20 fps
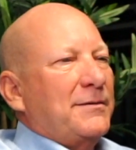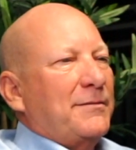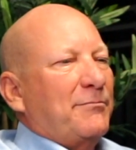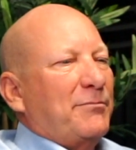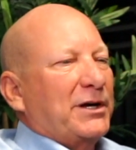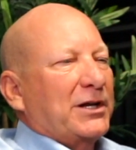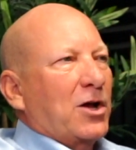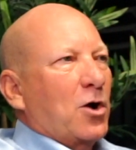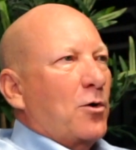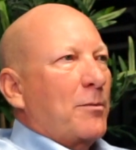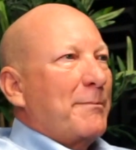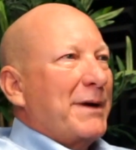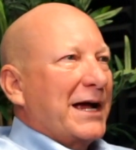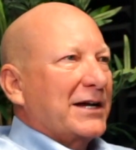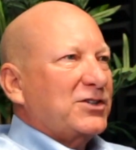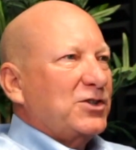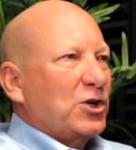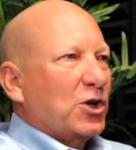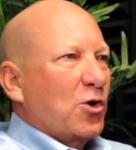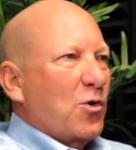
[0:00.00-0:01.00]
But going back
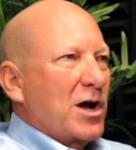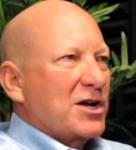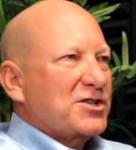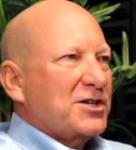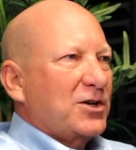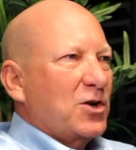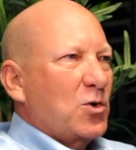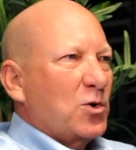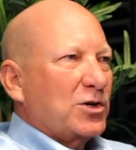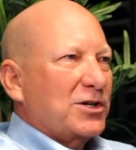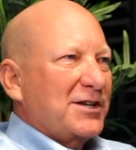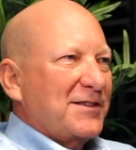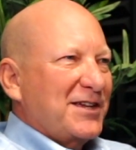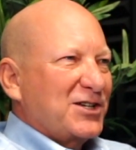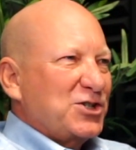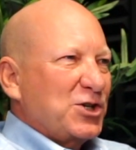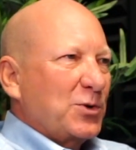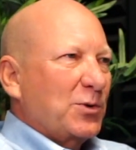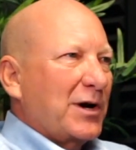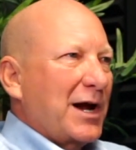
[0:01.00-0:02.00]
to your question, Courtney,
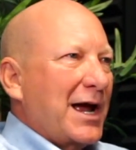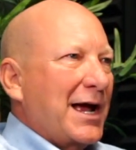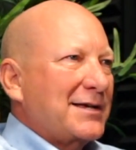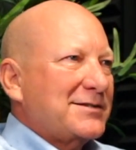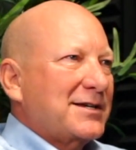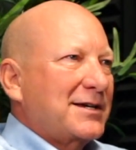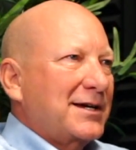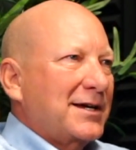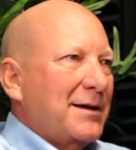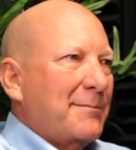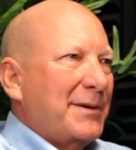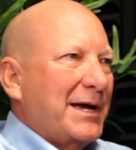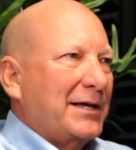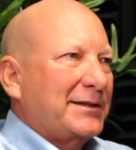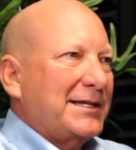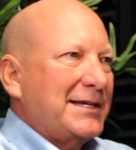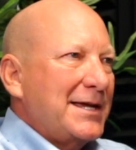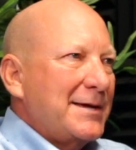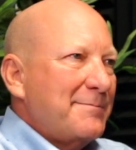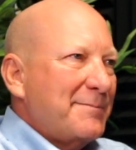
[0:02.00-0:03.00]
that you were asking about
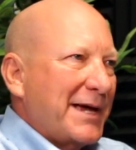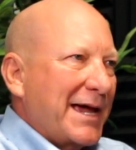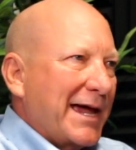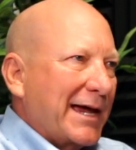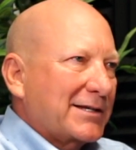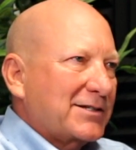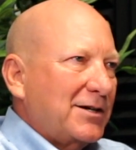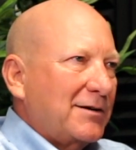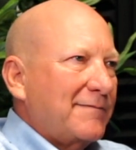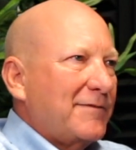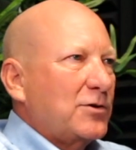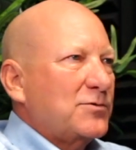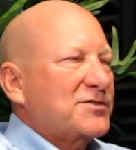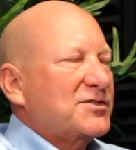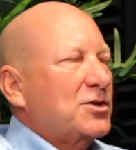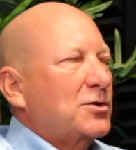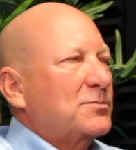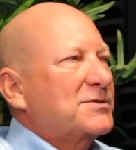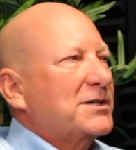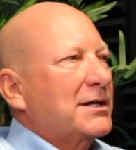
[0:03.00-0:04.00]
the impact of those
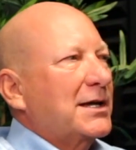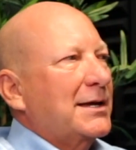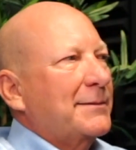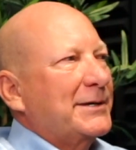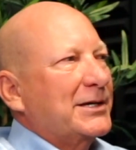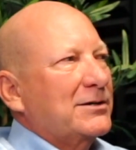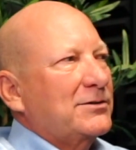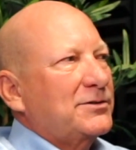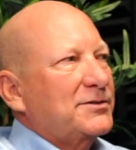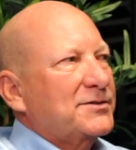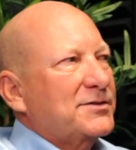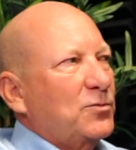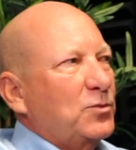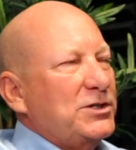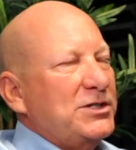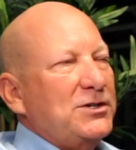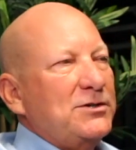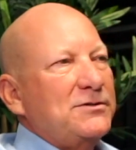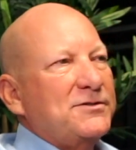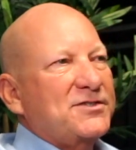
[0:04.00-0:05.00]
soaps and chemicals, we
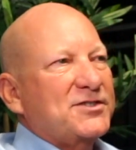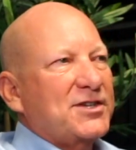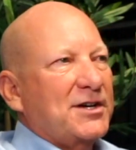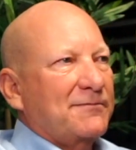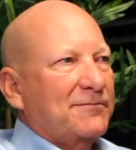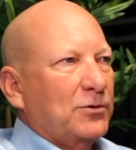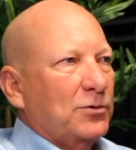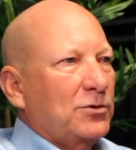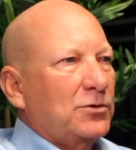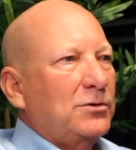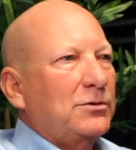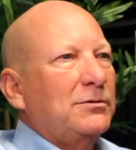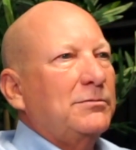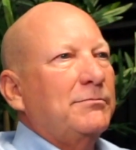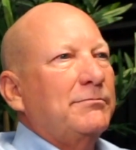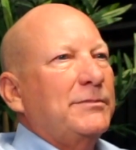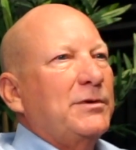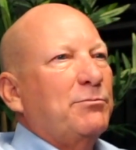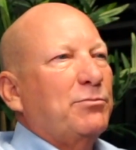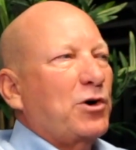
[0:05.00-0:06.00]
do several
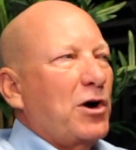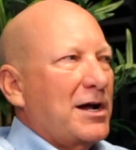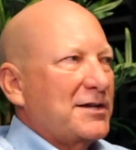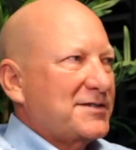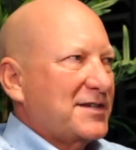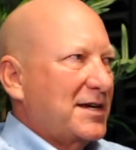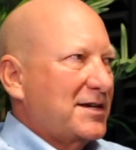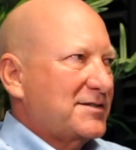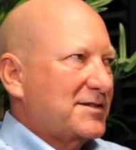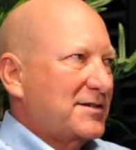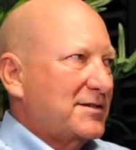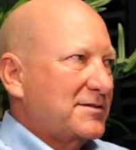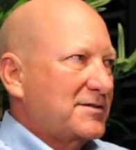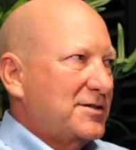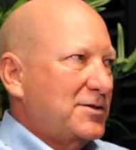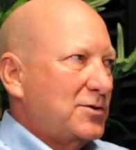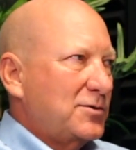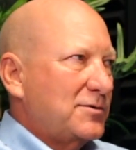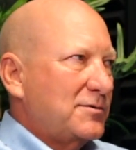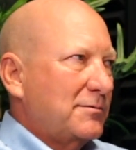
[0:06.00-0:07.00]
processes
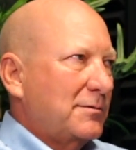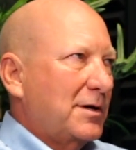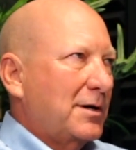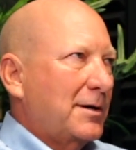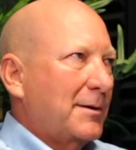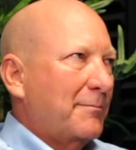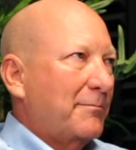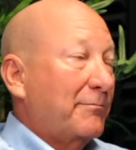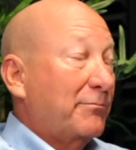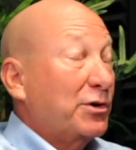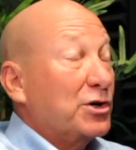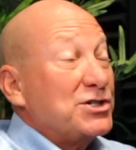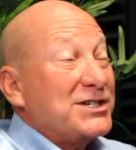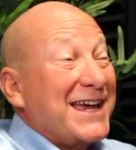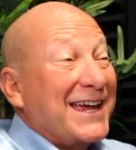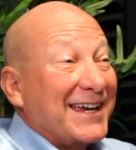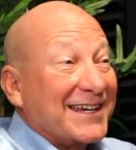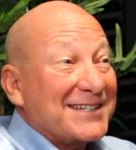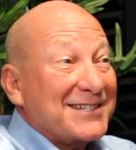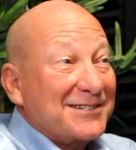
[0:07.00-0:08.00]
to
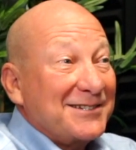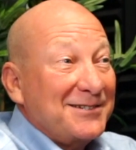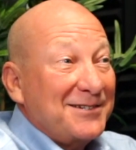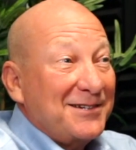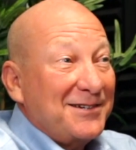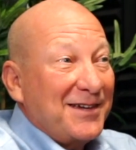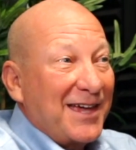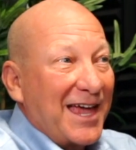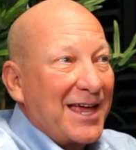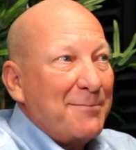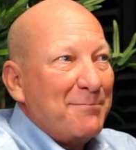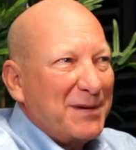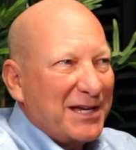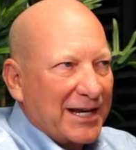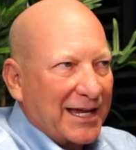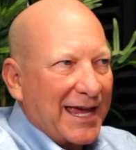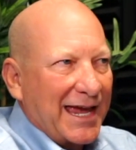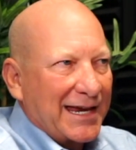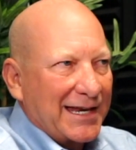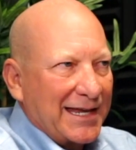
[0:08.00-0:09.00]
protect and
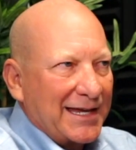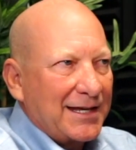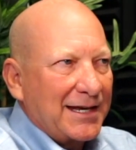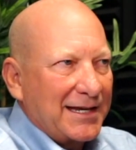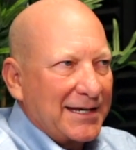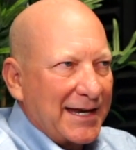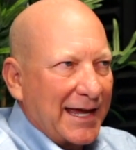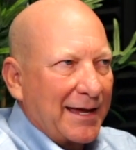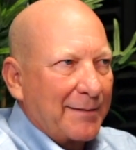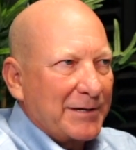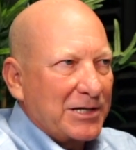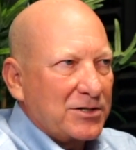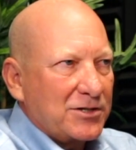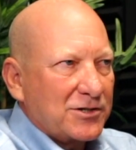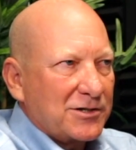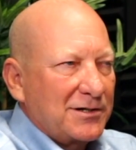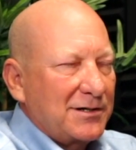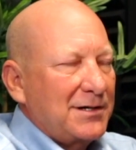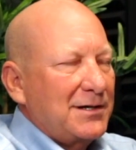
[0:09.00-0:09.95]
mitigate any damage.